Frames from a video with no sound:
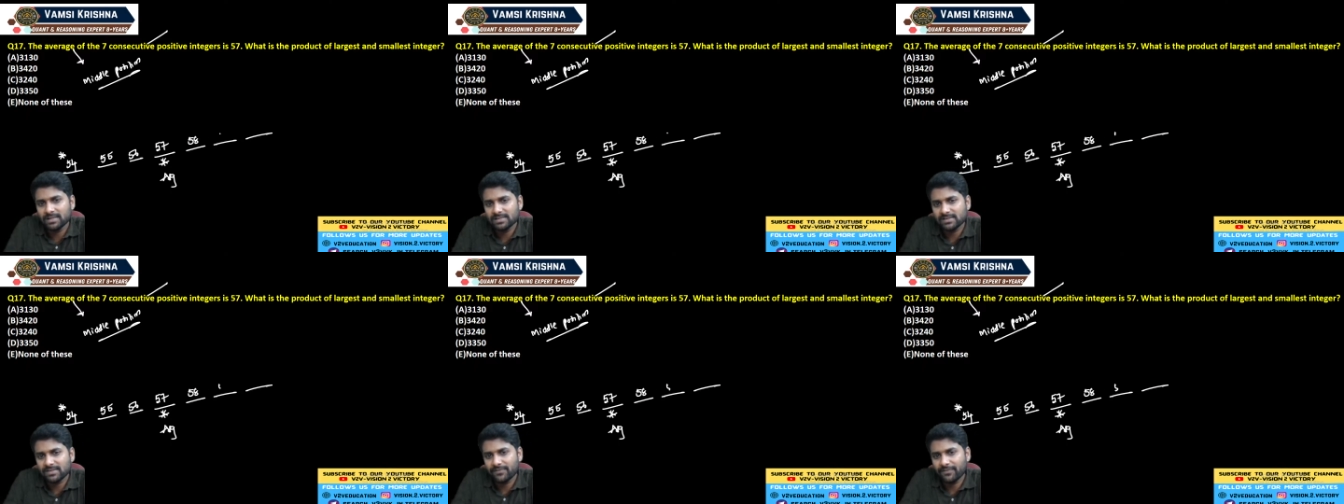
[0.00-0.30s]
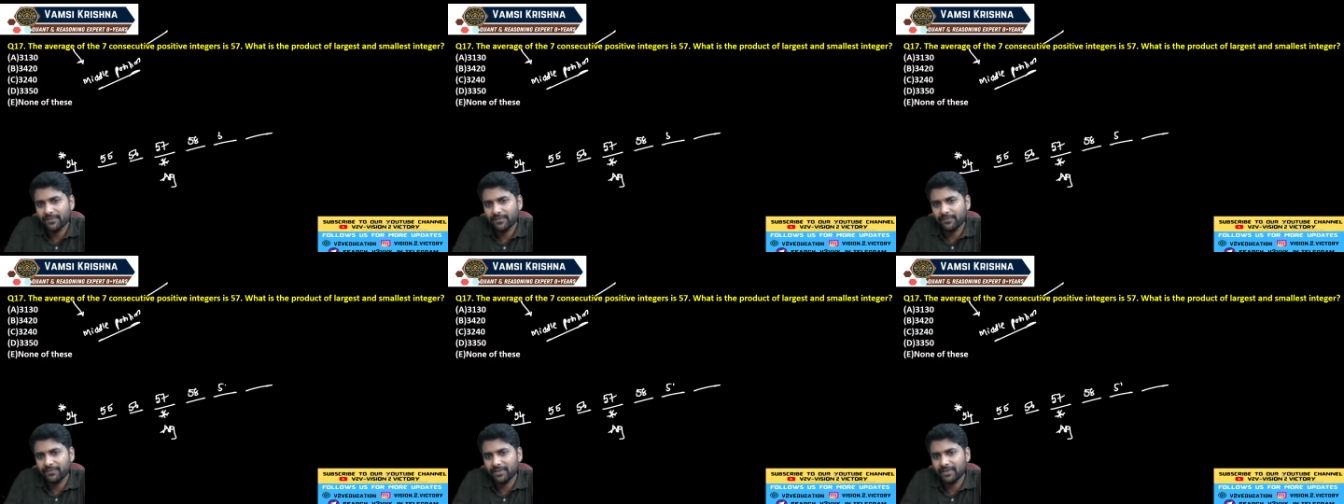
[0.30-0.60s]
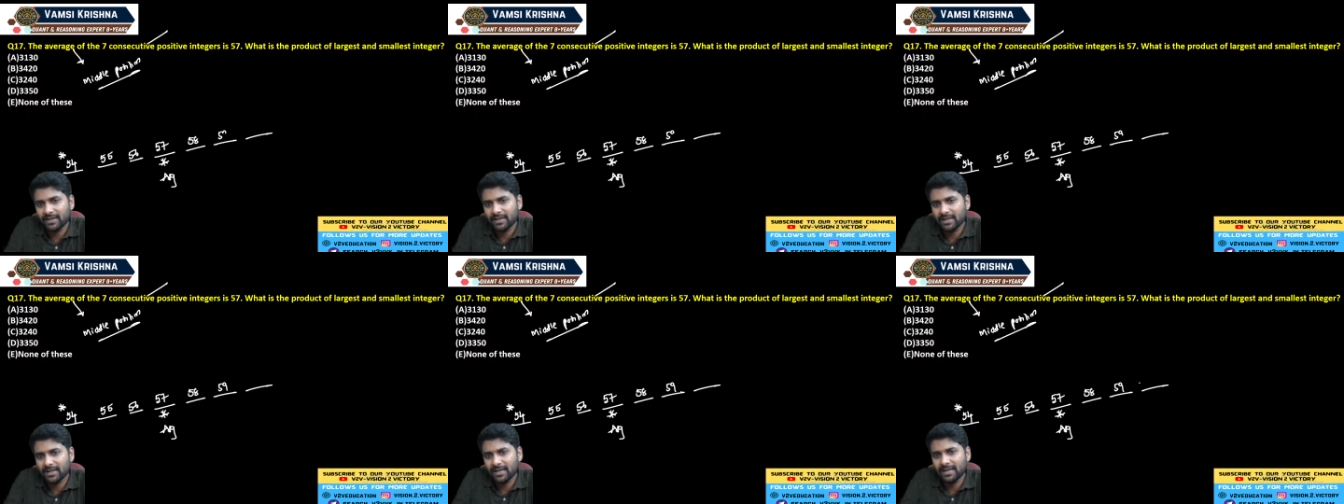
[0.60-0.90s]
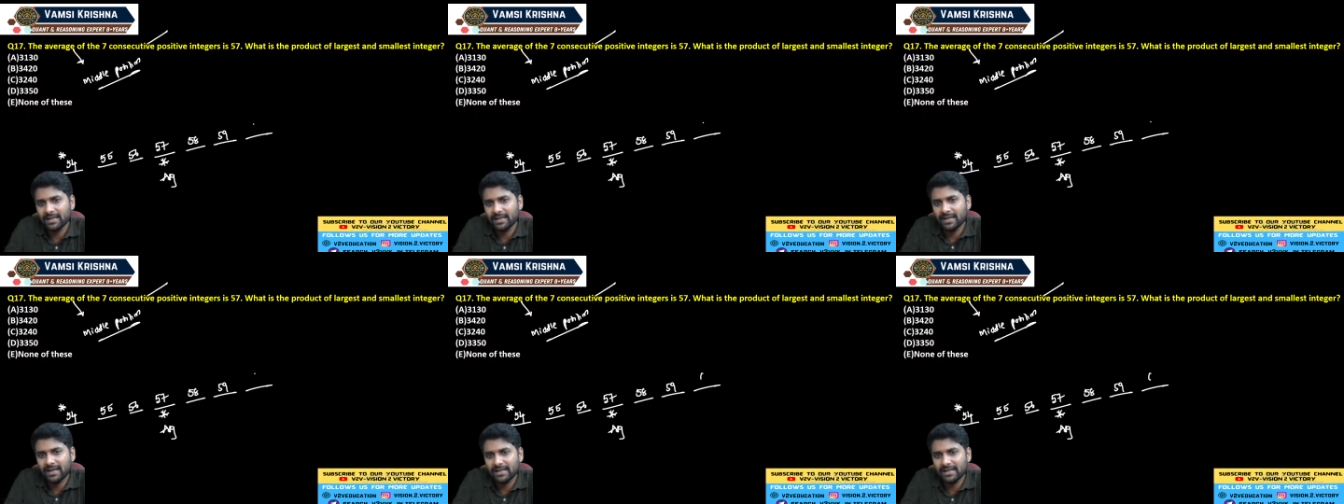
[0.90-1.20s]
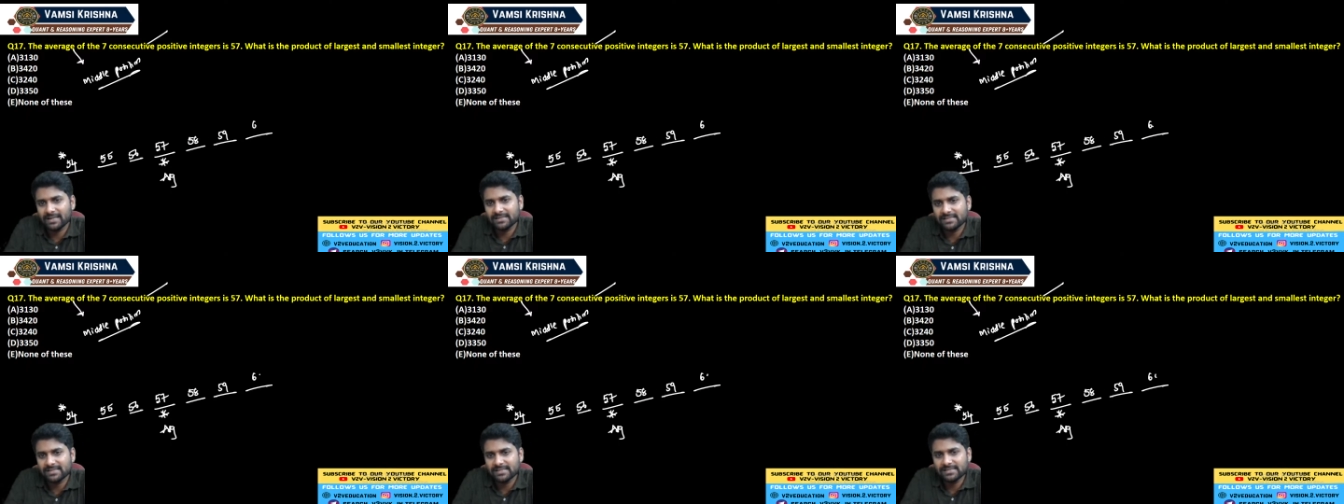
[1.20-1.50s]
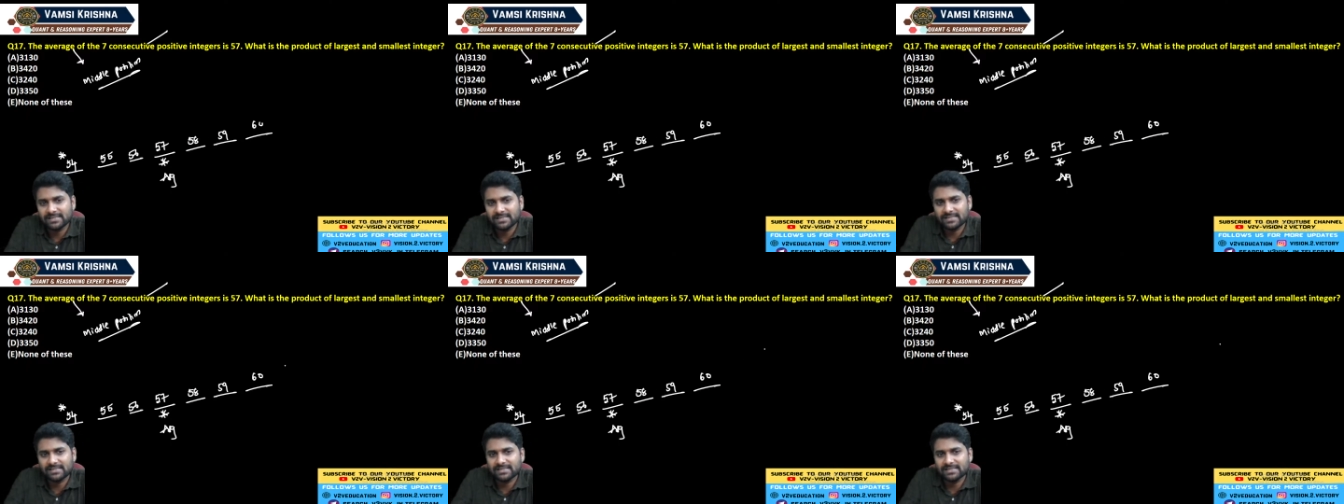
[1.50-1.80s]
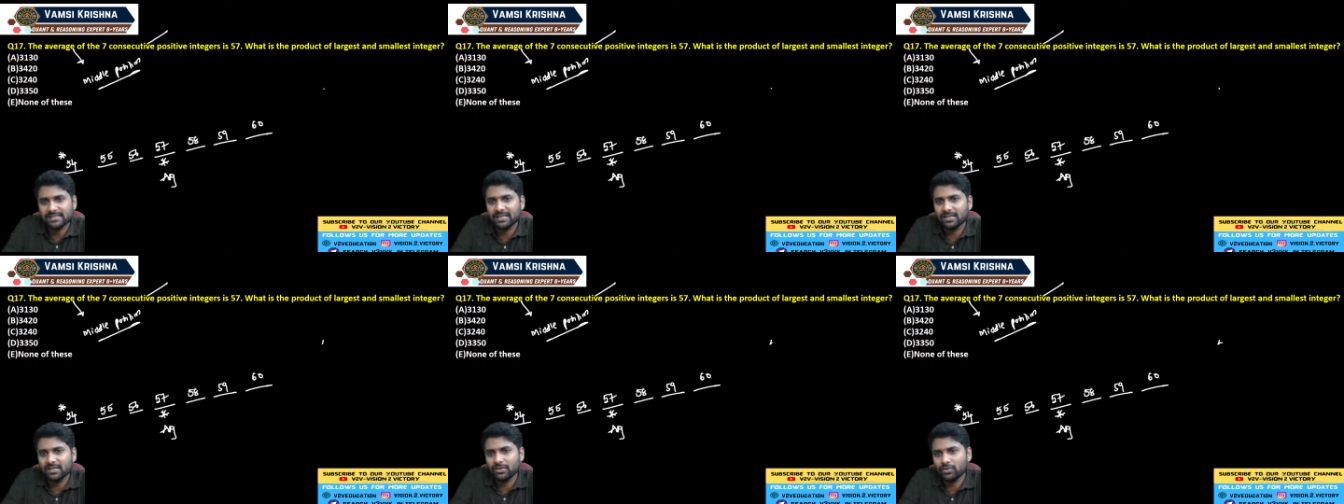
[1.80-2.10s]
It's a 59 and it's a
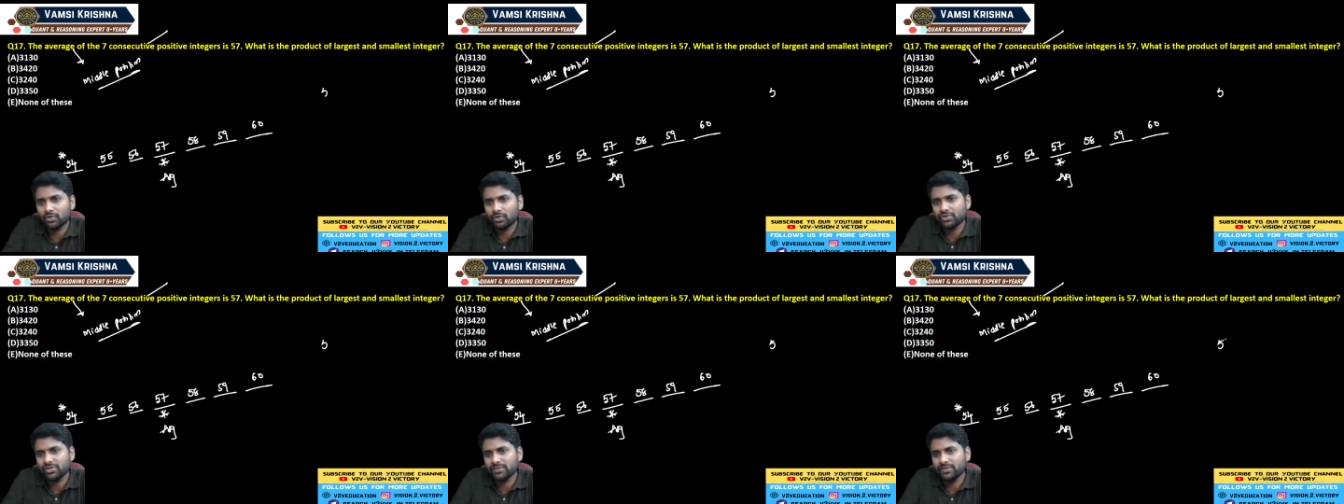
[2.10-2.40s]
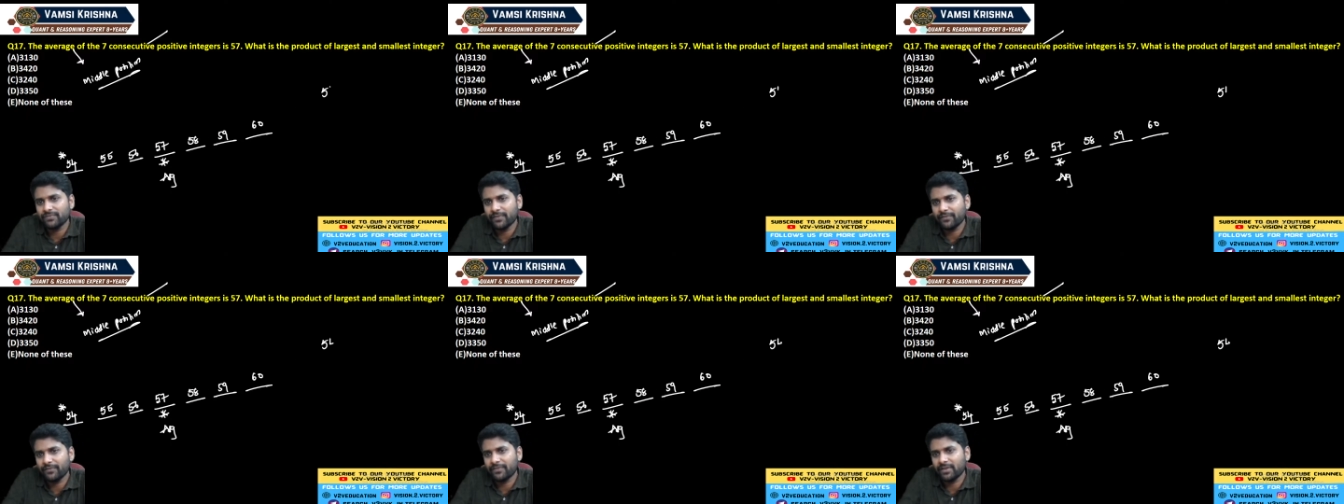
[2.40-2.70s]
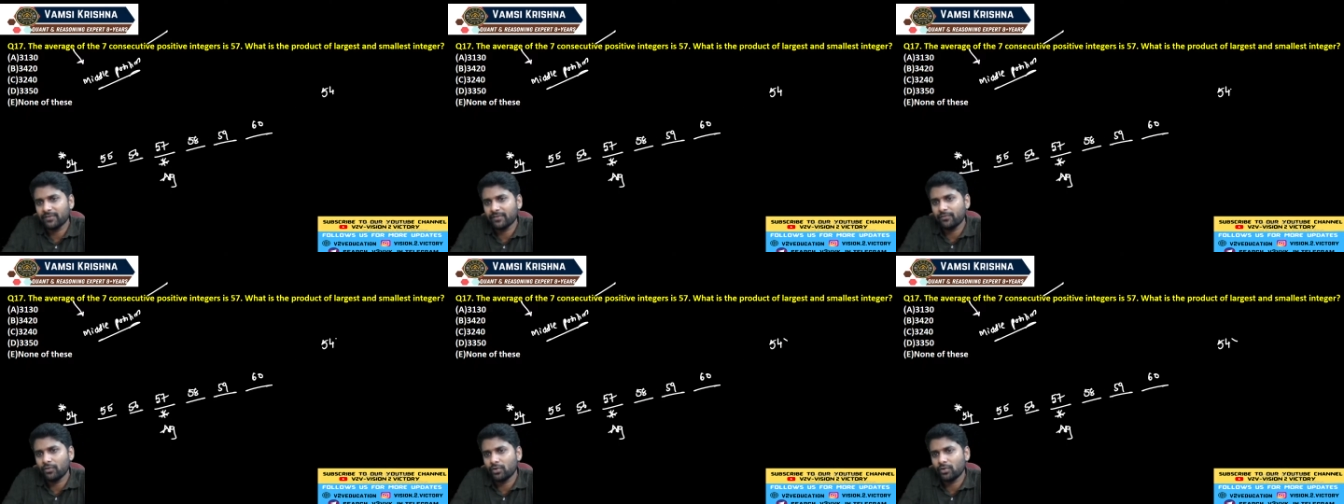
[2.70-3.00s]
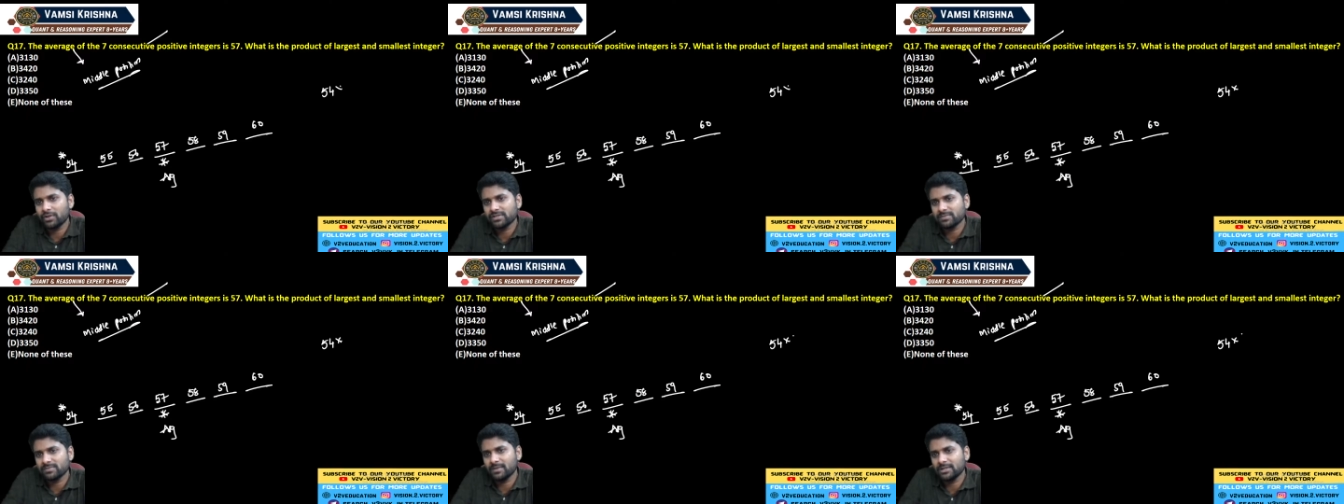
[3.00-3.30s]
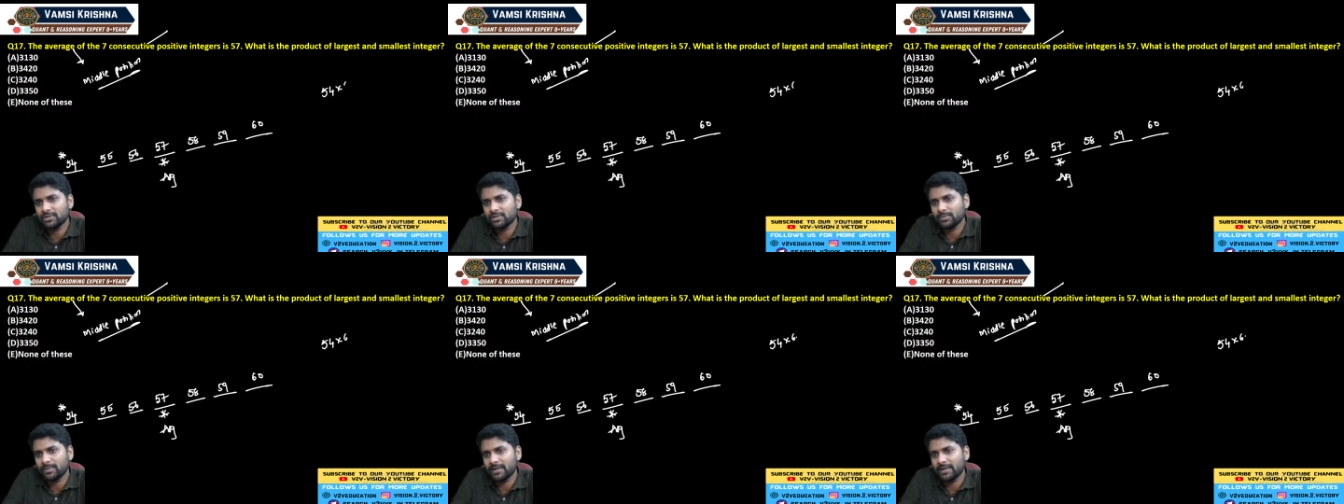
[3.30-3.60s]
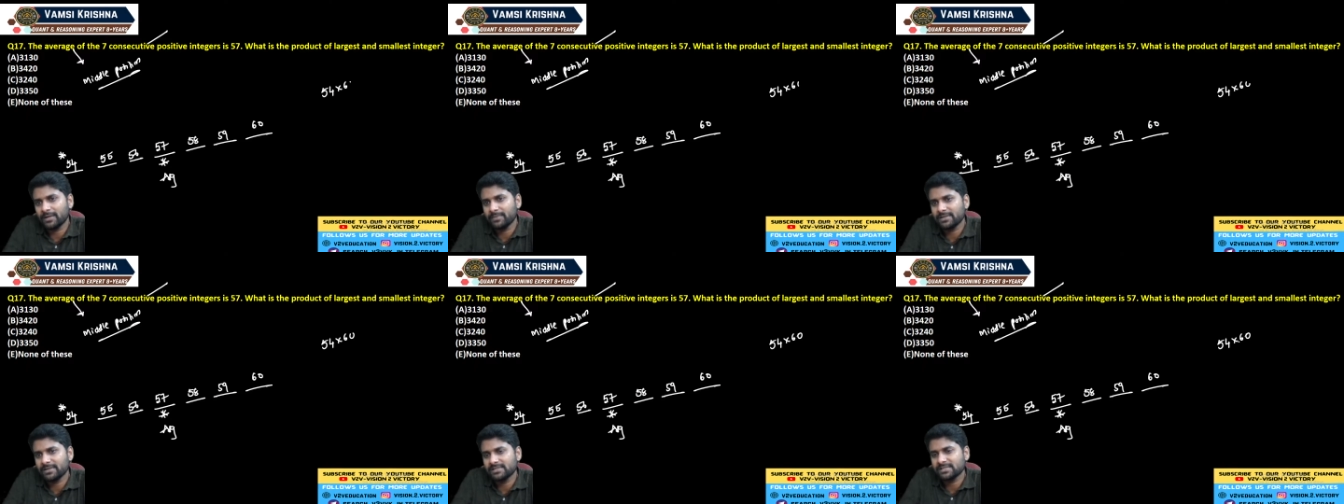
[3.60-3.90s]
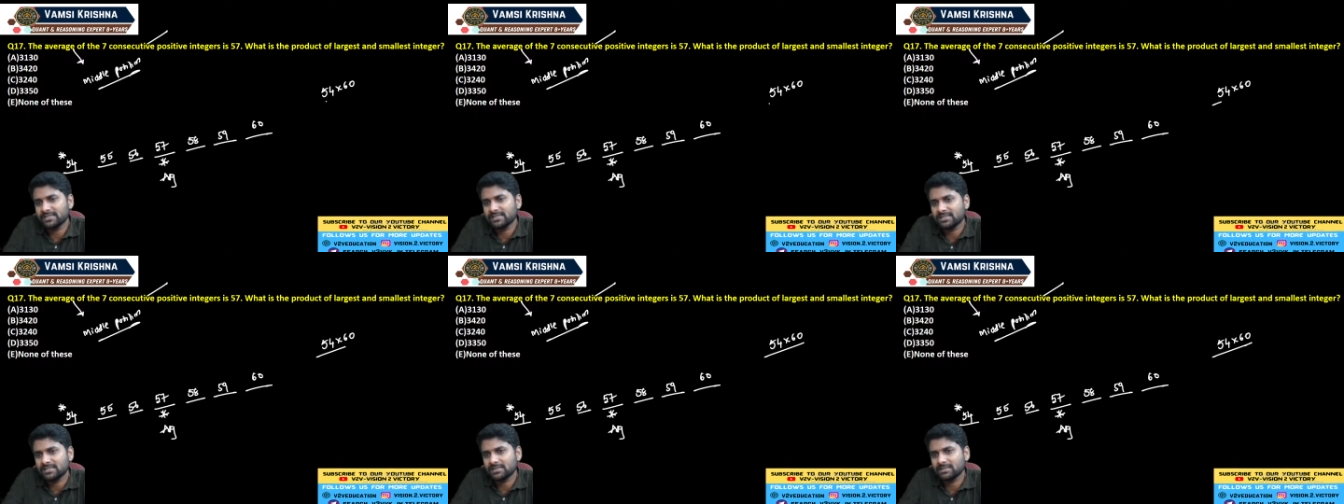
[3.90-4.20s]
60. Here the question 54 is multiplied by
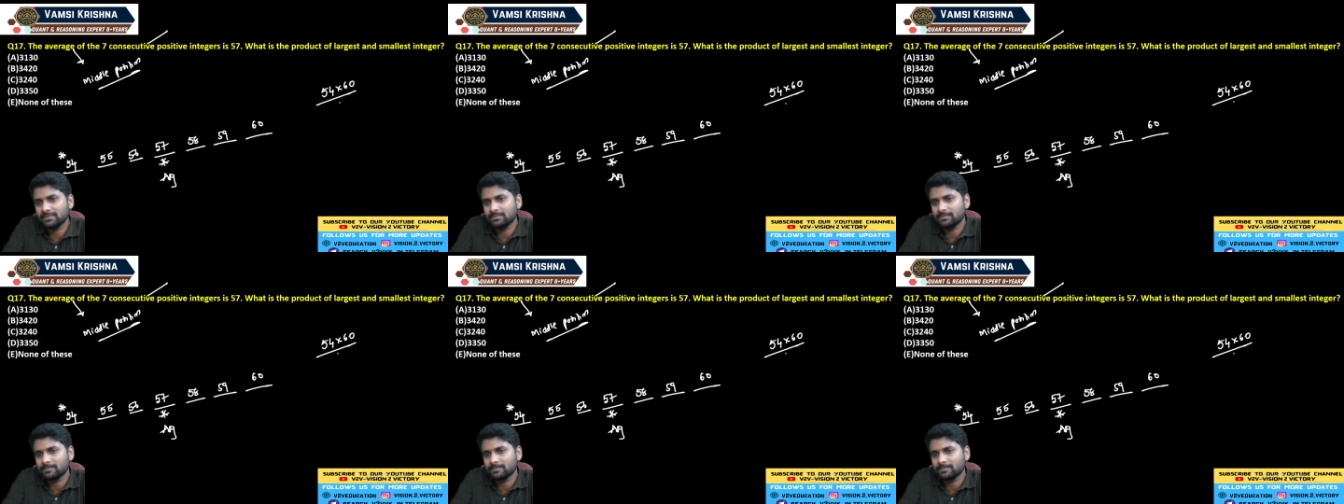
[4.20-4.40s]
60.